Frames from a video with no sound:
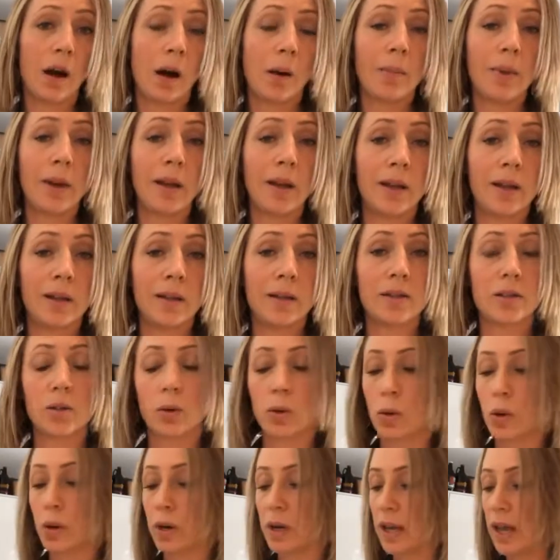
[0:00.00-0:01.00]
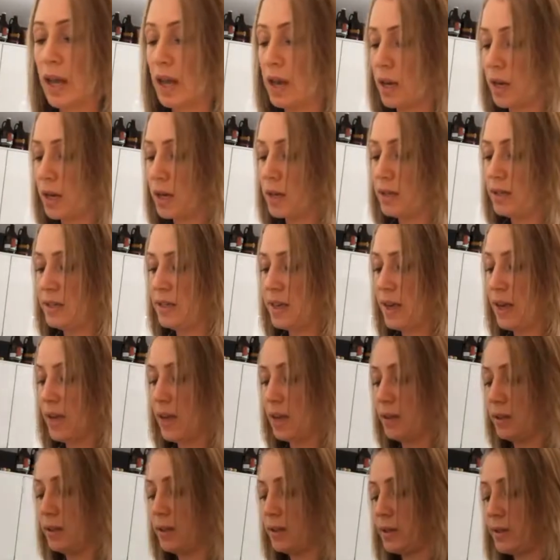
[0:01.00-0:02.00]
almonds and organic
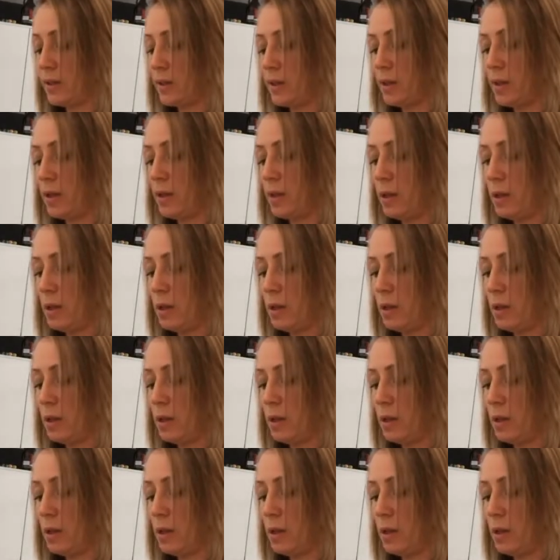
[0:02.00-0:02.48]
dates.